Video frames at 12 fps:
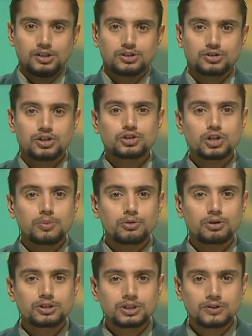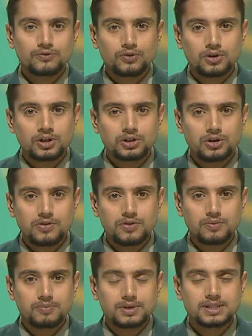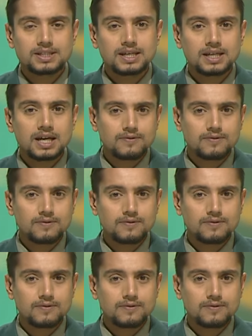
Search operation for a youth missing